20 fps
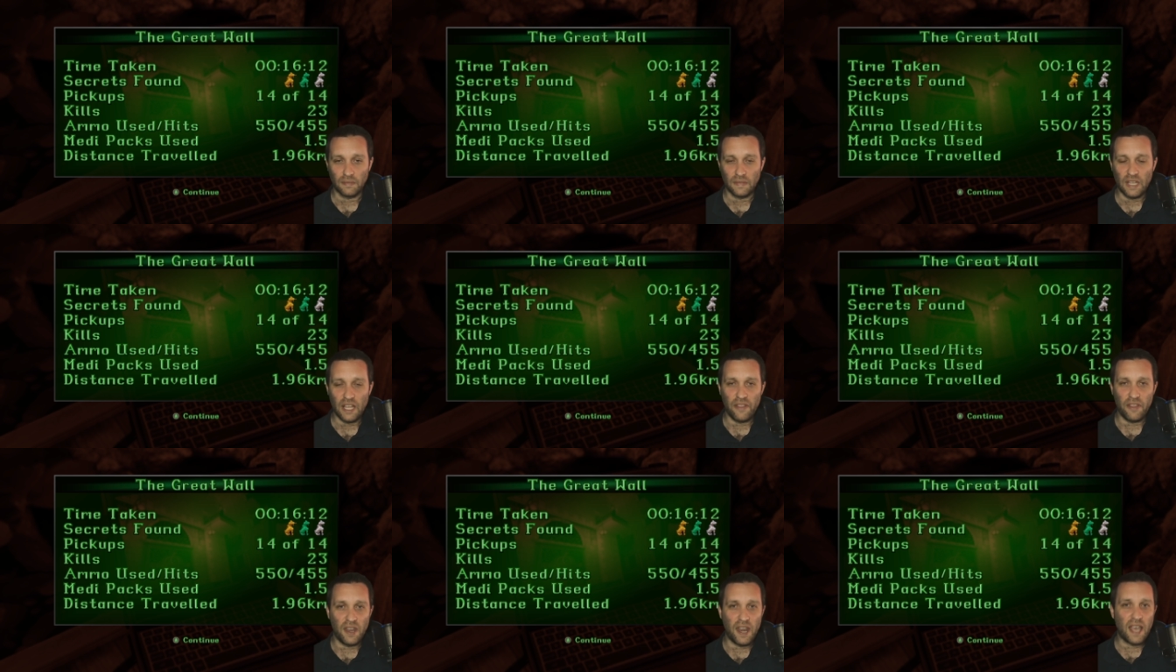
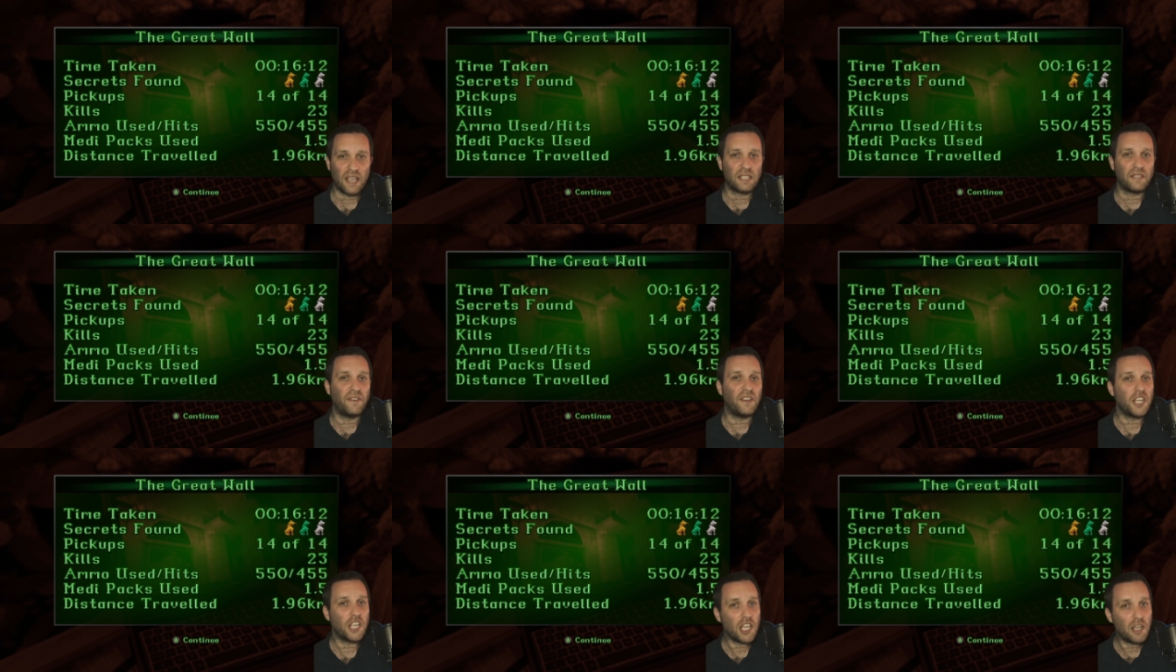In the next
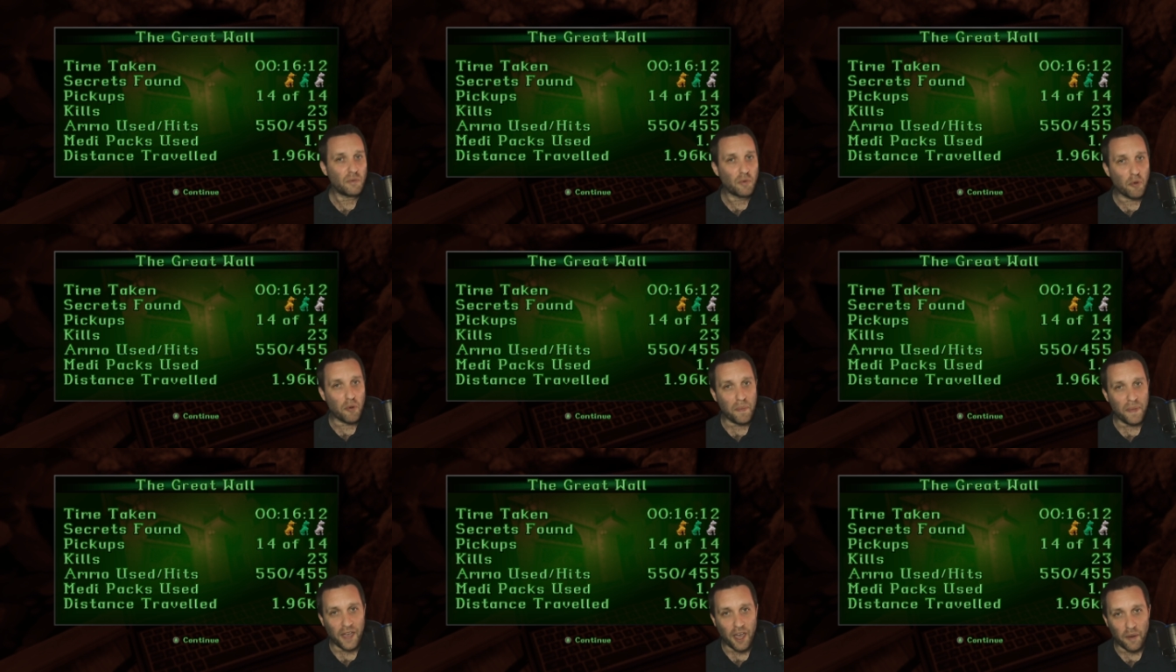video, we
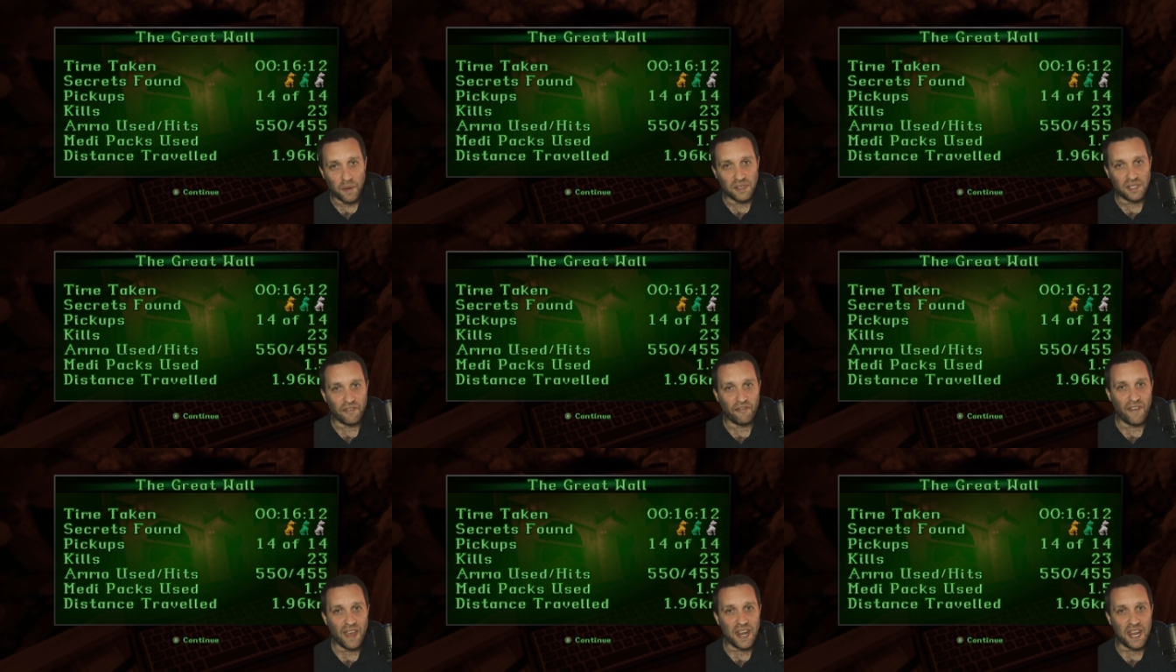will be going
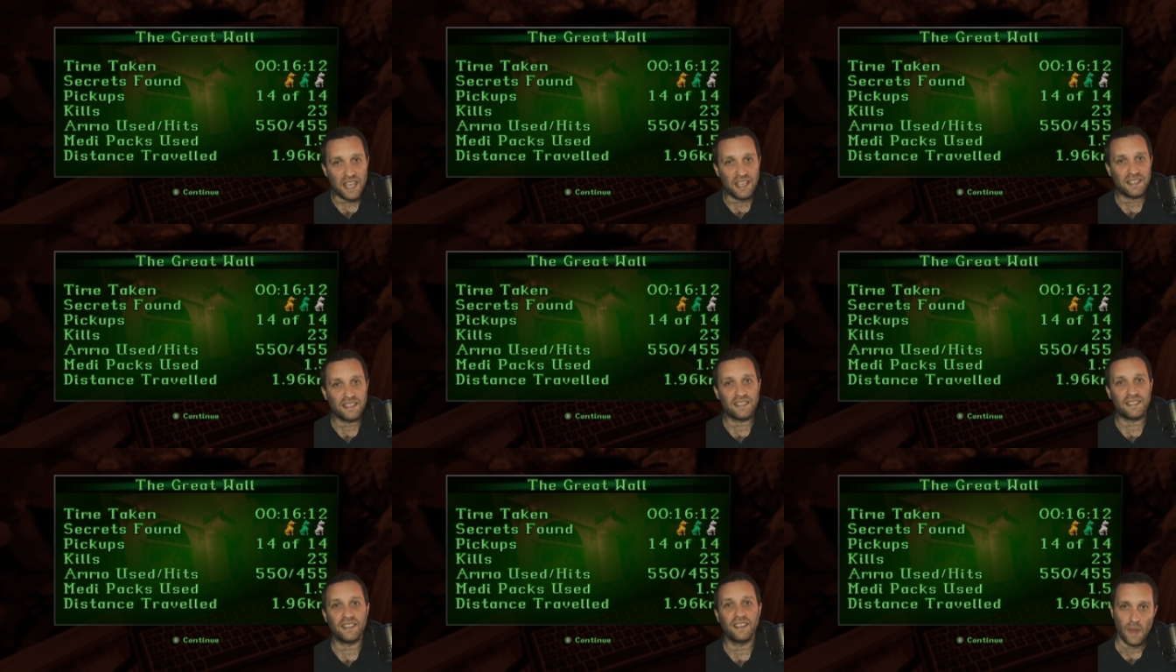to
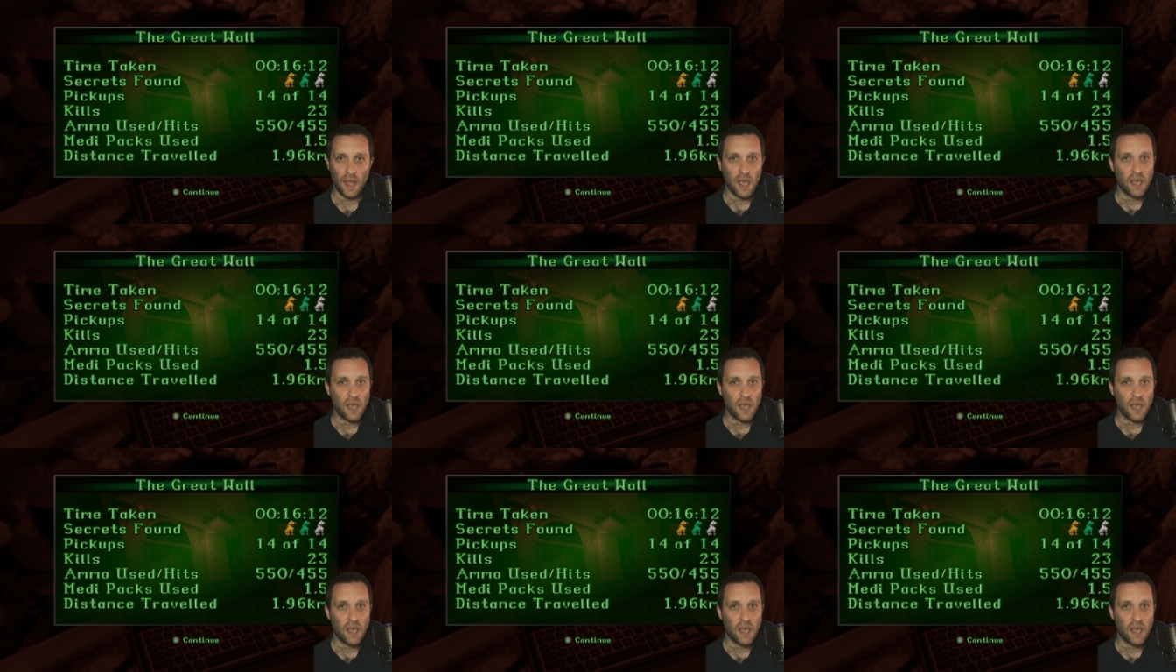Venice.